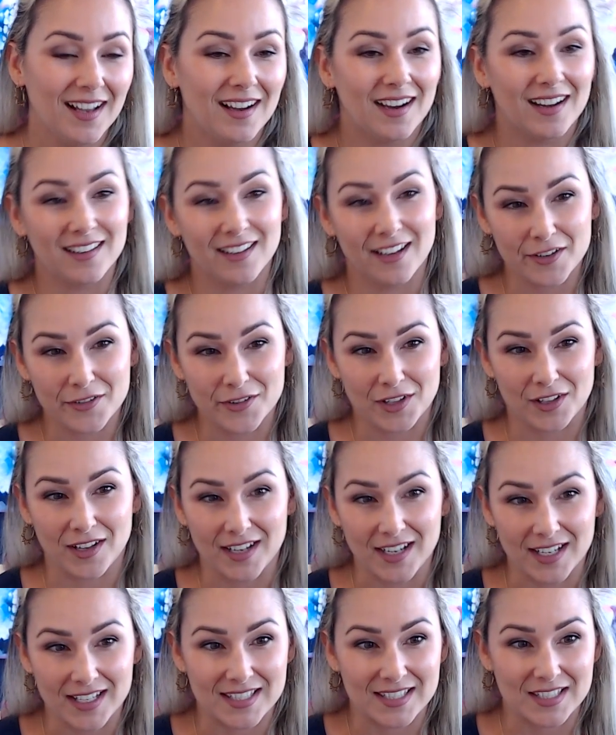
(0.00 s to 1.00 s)
A lot of
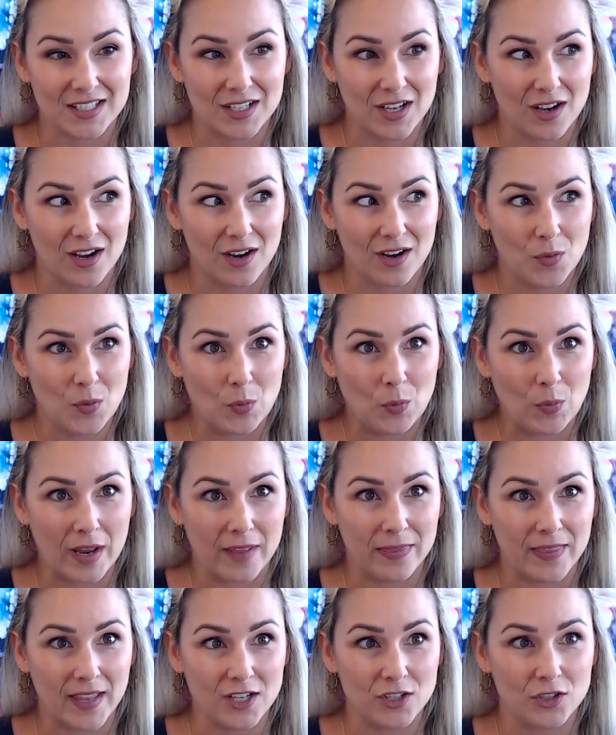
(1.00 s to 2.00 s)
clients,
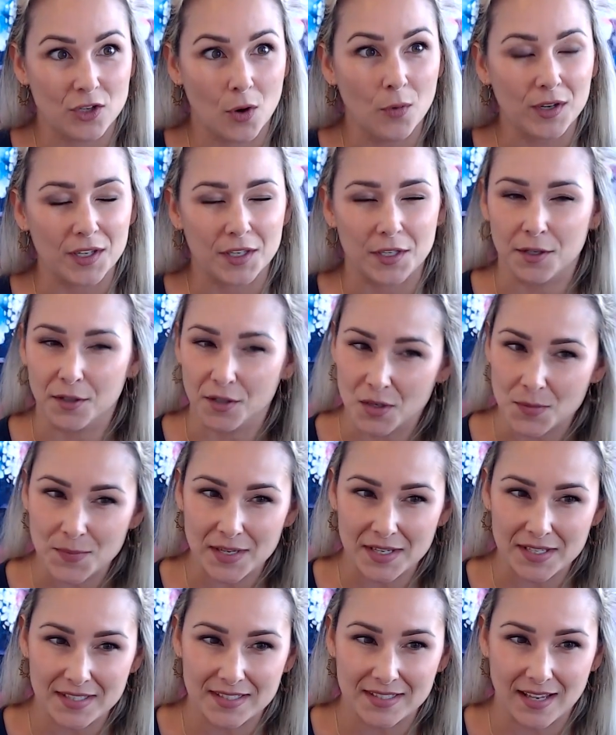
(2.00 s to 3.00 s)
when they don't hear
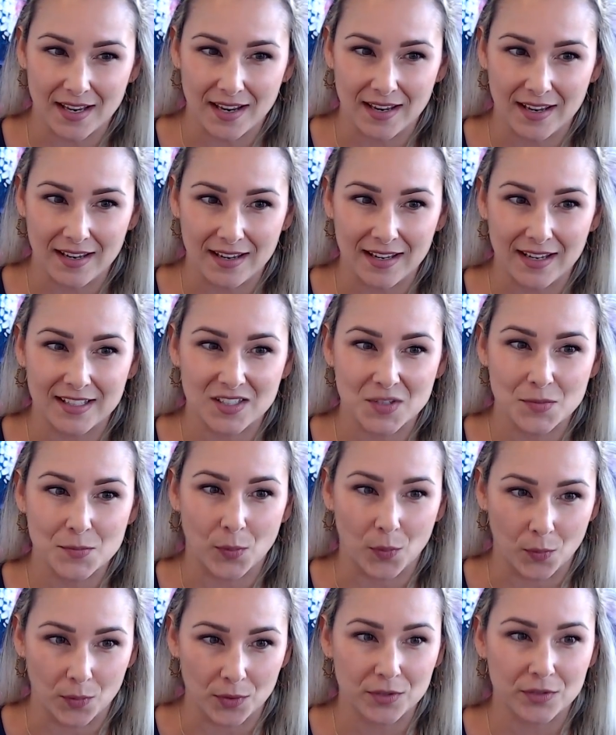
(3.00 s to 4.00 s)
me say it's
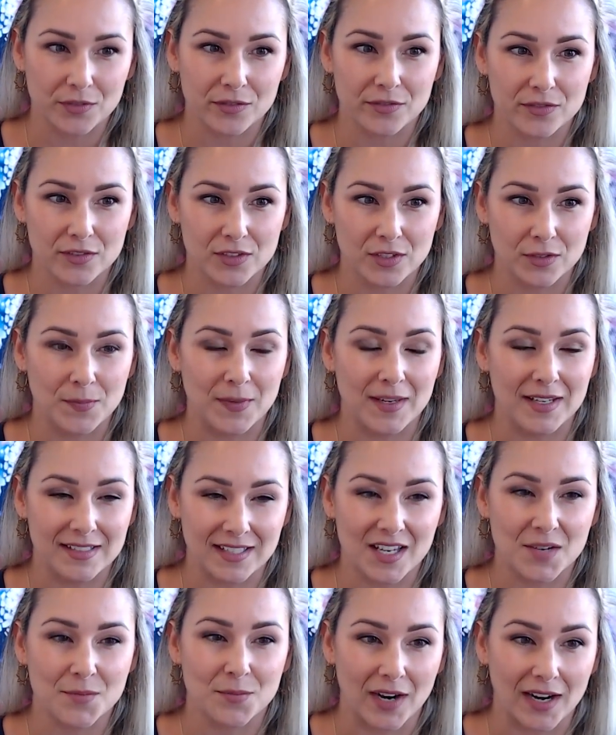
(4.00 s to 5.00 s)
important to
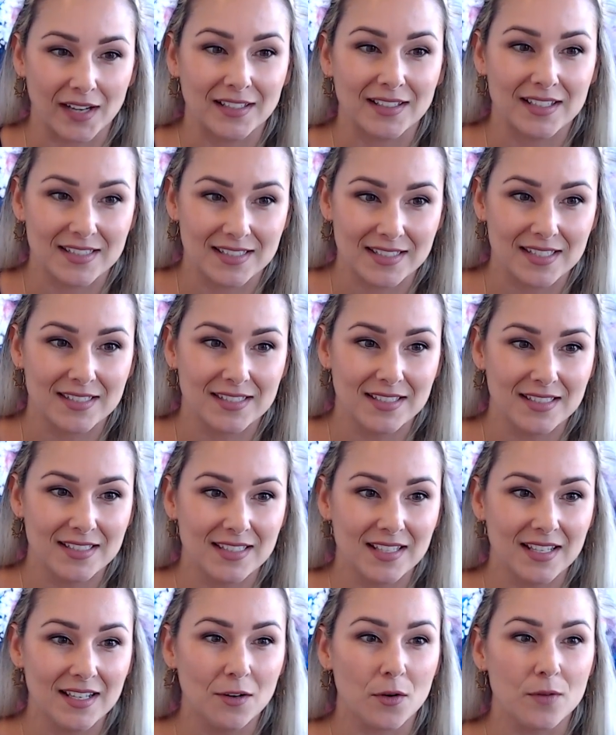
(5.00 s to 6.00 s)
maintain brand
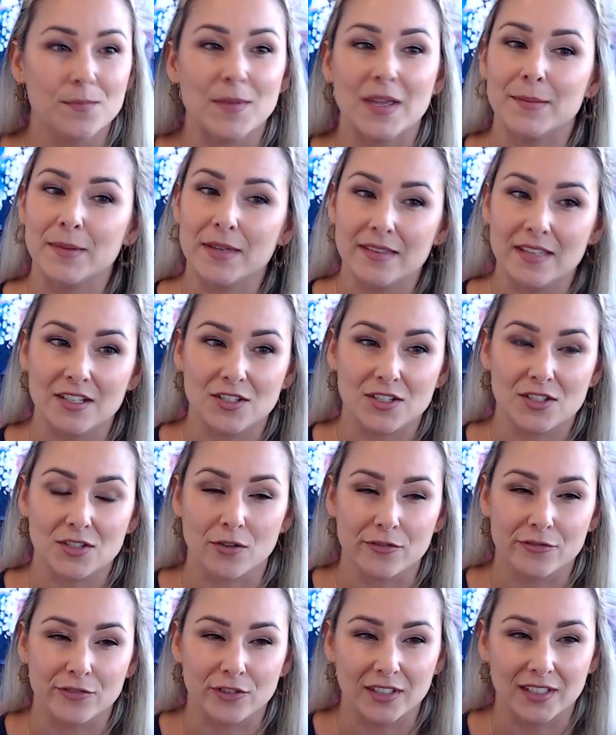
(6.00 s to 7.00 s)
consistency, or maybe they just
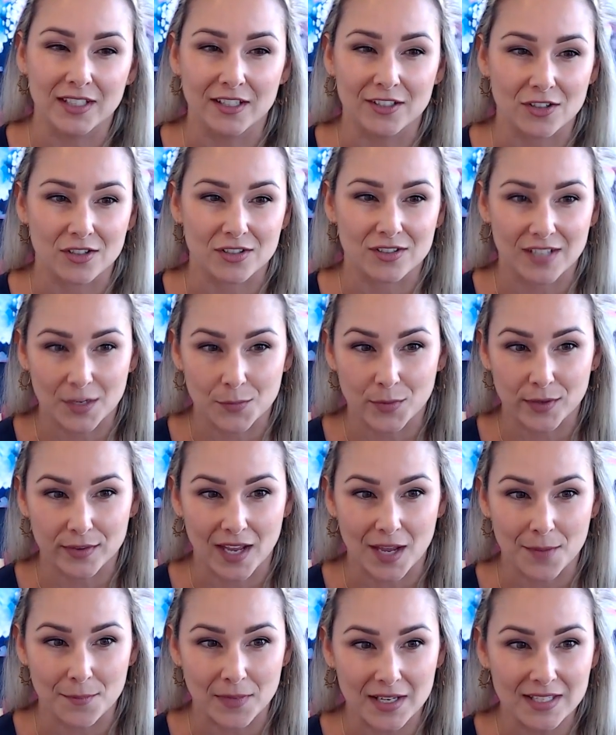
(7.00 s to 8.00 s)
don't fully understand what
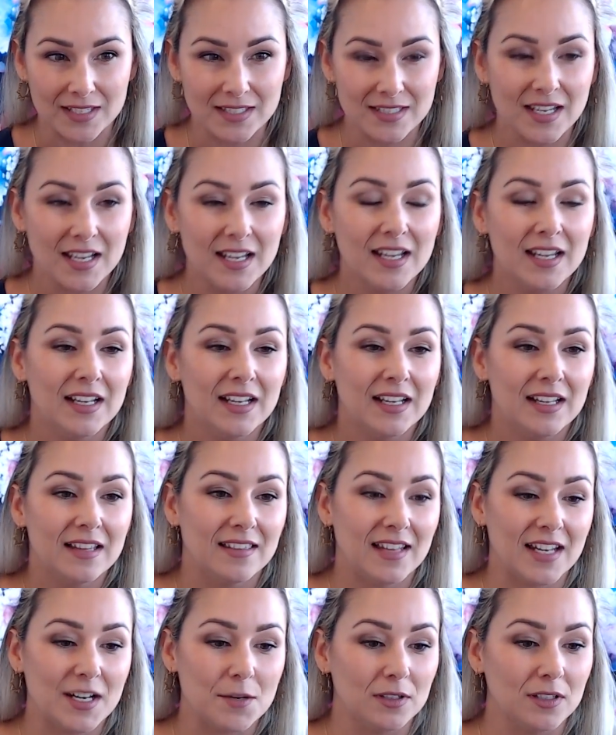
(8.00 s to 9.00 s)
that means,
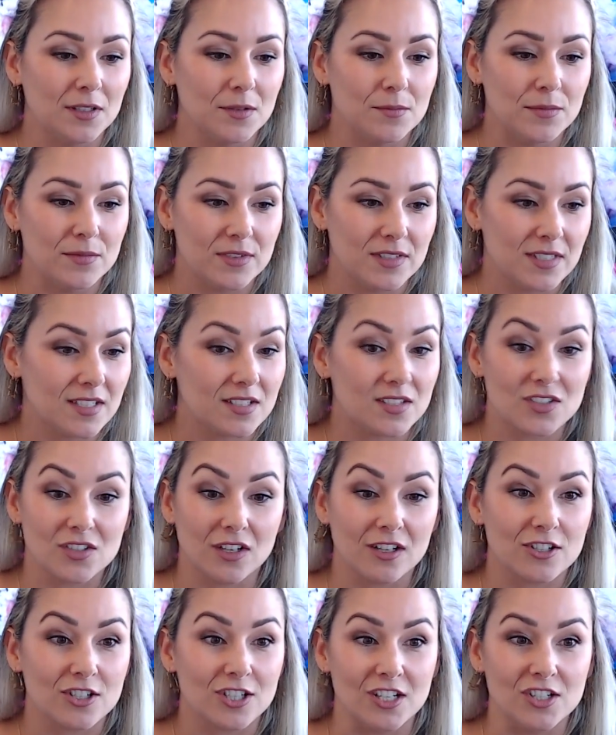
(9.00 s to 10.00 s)
they will just
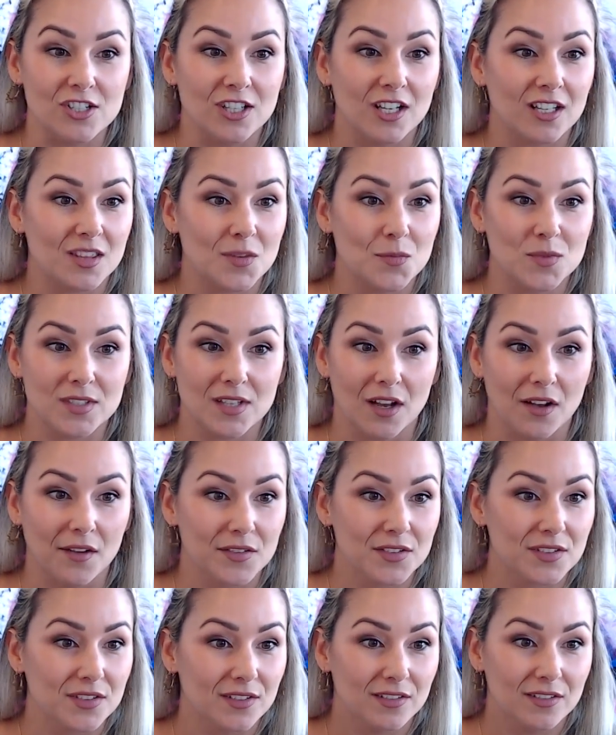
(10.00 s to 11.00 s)
start changing it
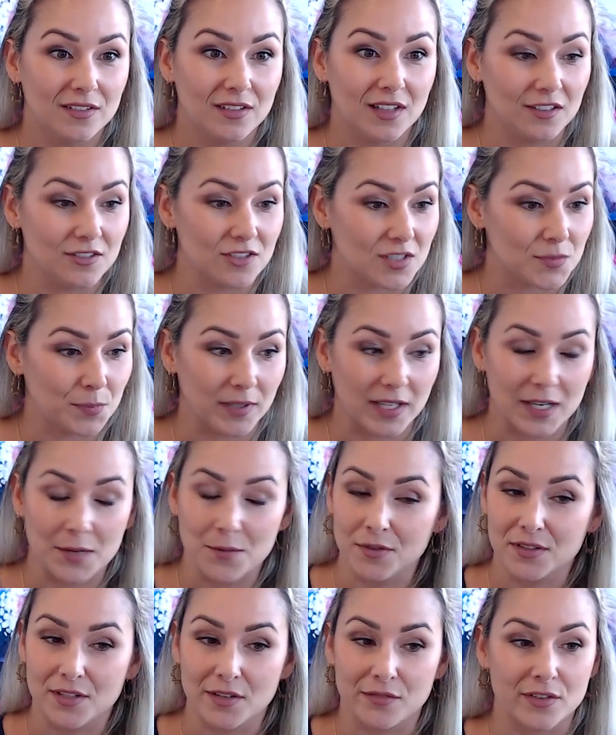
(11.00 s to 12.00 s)
themselves. They'll just play
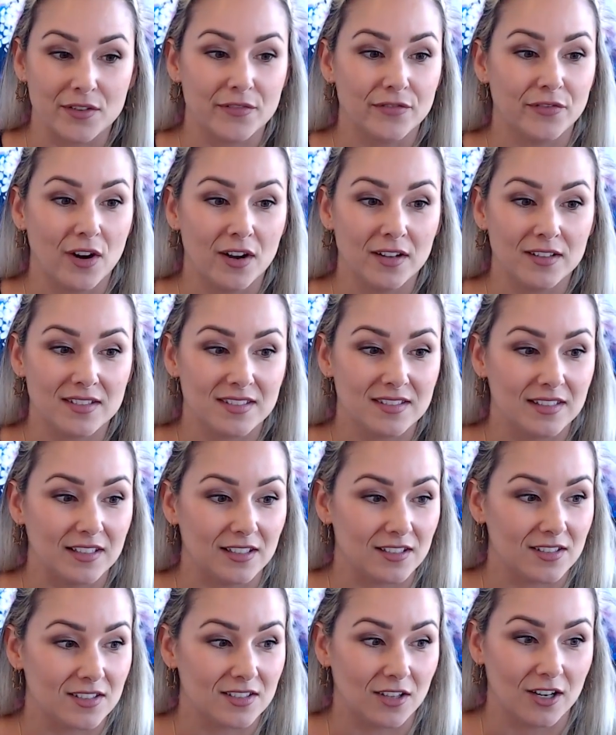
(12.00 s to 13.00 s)
with different fonts.
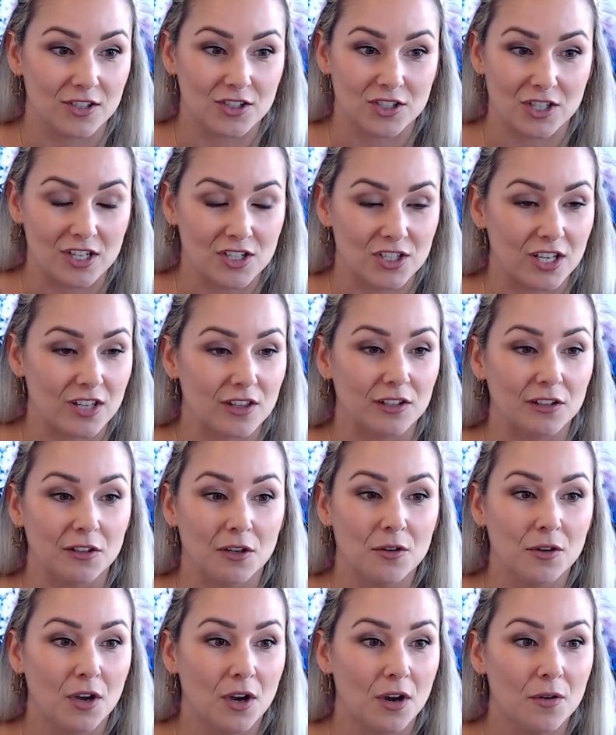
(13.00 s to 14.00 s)
They'll start changing the
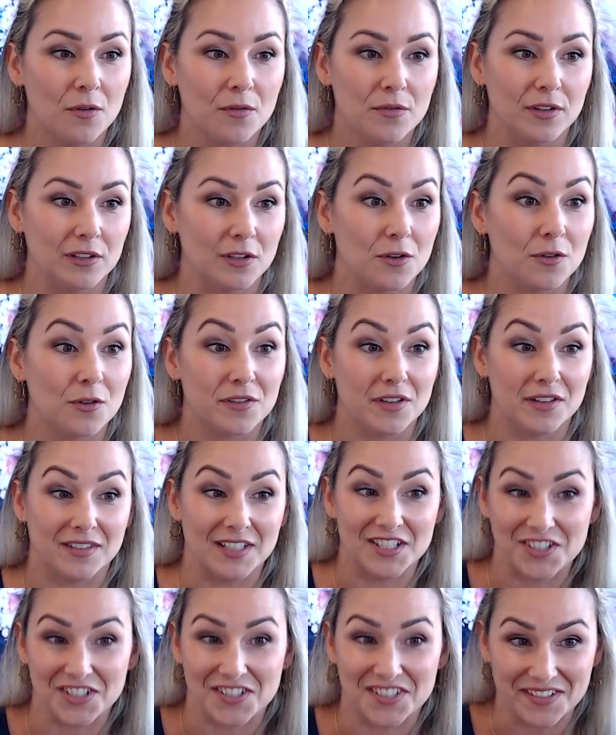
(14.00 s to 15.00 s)
logo that
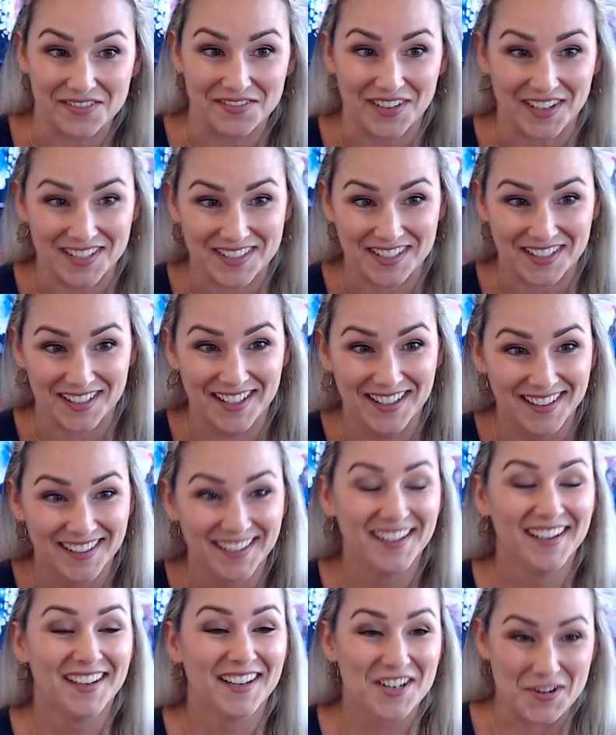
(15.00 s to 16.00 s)
they just invested
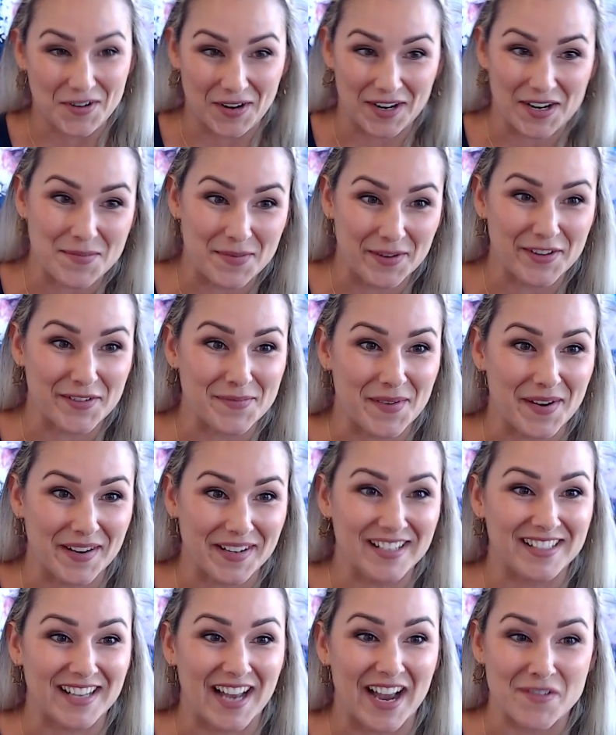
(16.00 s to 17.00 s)
quite a bit of
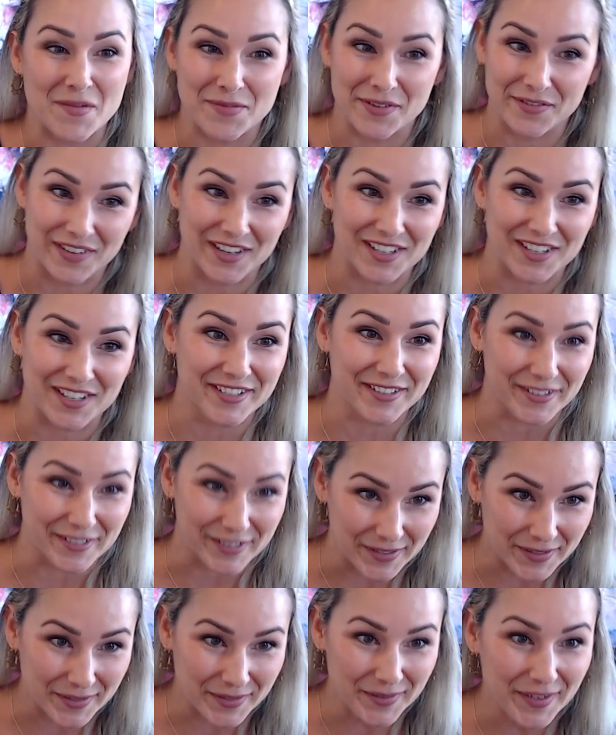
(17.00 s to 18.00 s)
money to have a professional
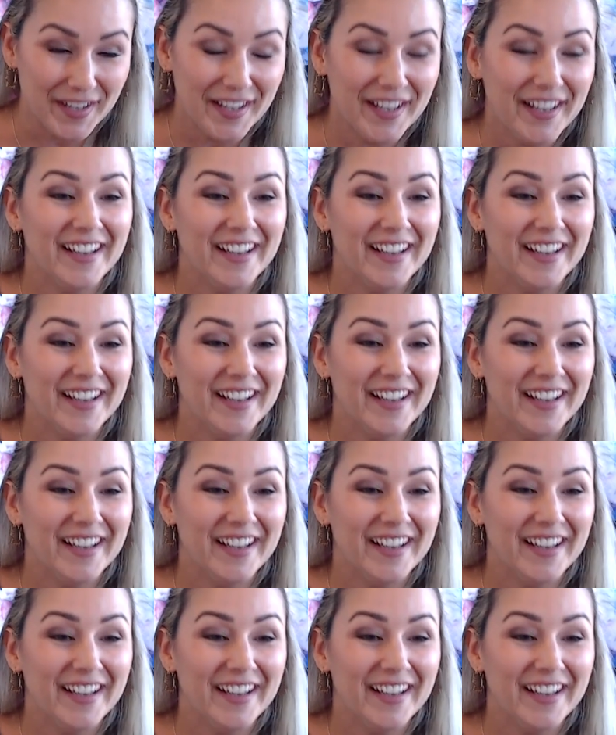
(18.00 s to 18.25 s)
do.